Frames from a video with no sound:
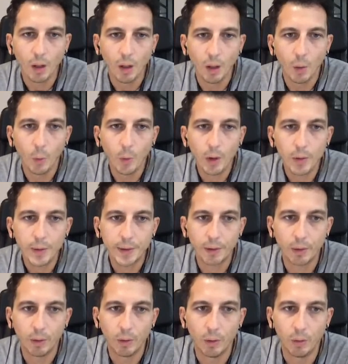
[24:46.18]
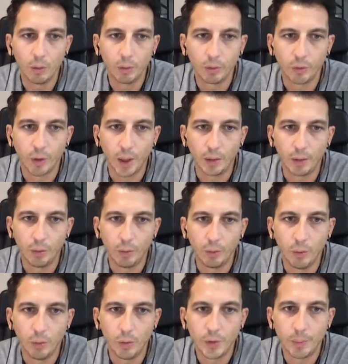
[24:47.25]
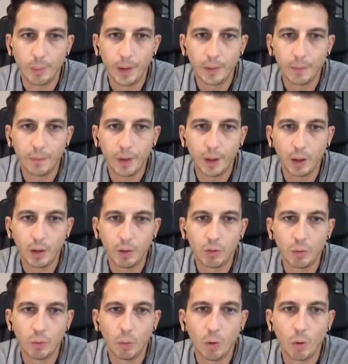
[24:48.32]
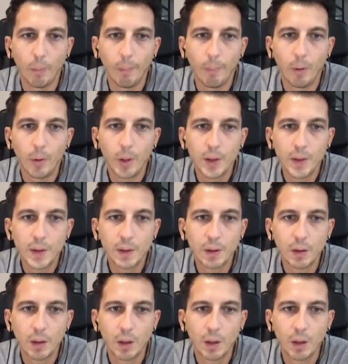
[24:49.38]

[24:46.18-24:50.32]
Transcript: we also try to split things into components,